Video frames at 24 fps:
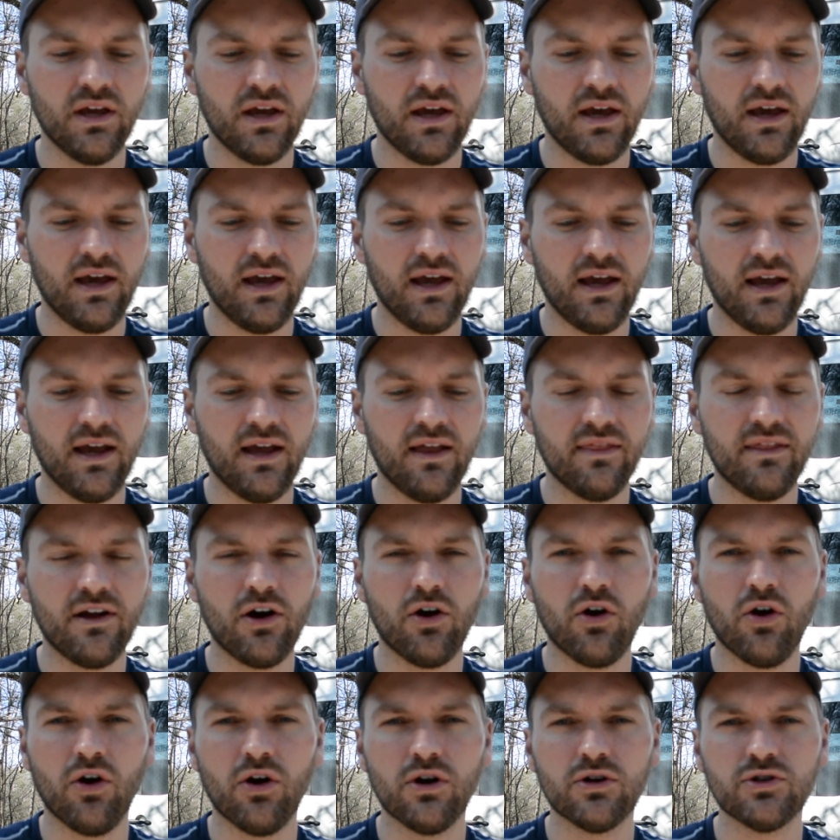and there
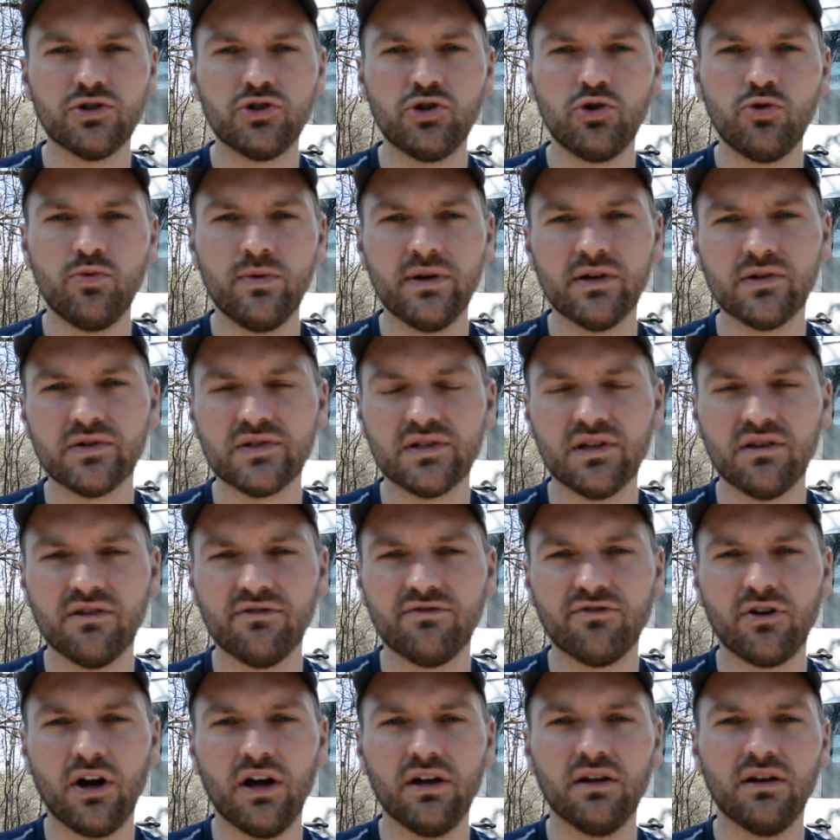are 2 wheels in the
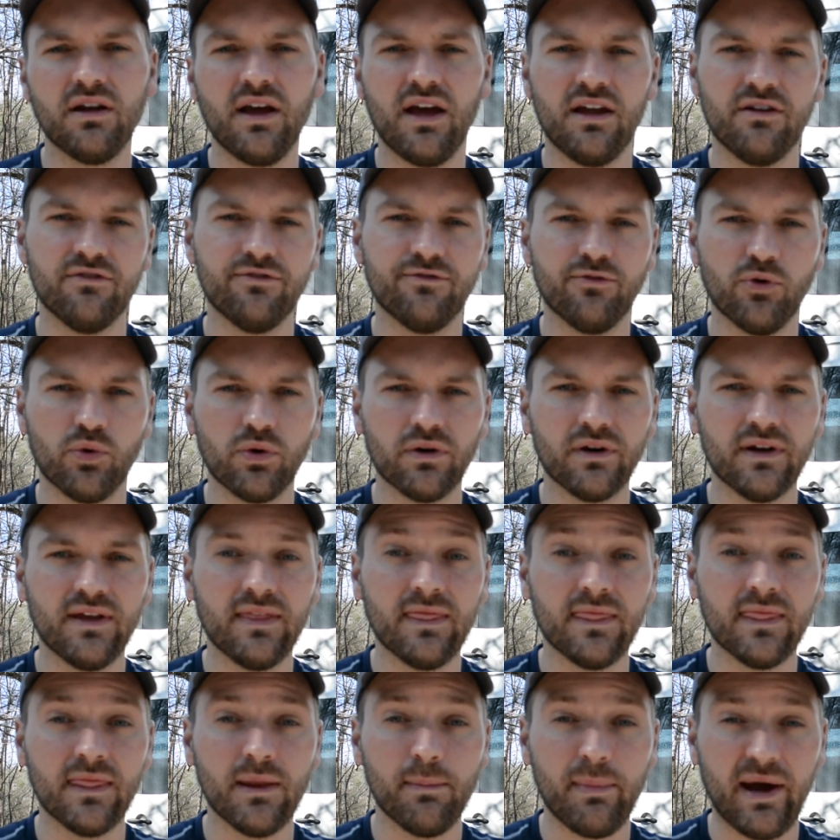front and 4
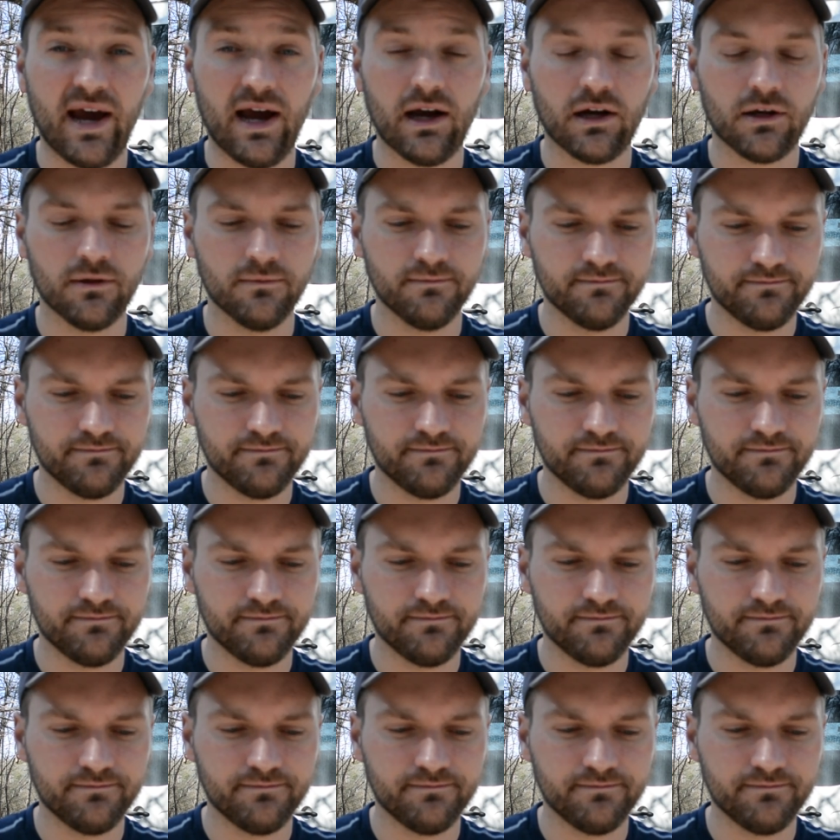in the back.